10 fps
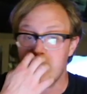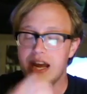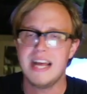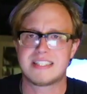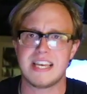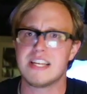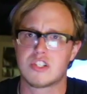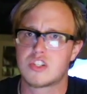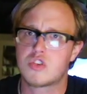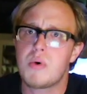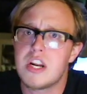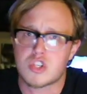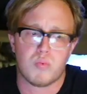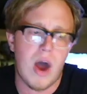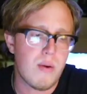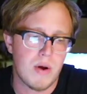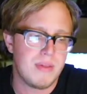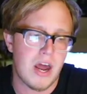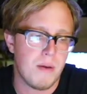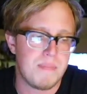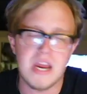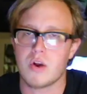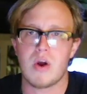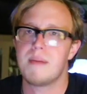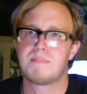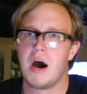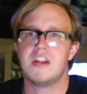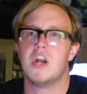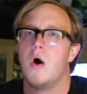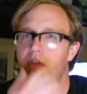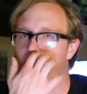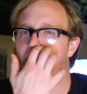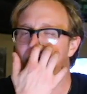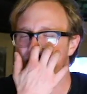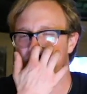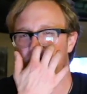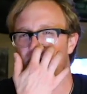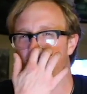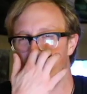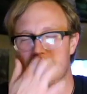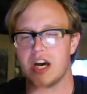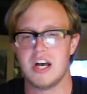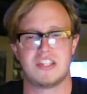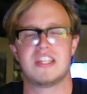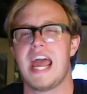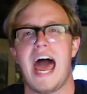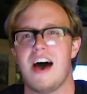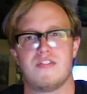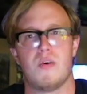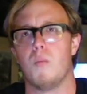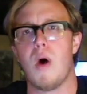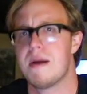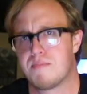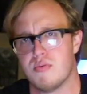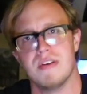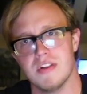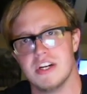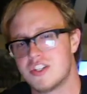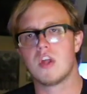It's Swedish white women that are being raped, but you know, they're asking for it because they have white privilege.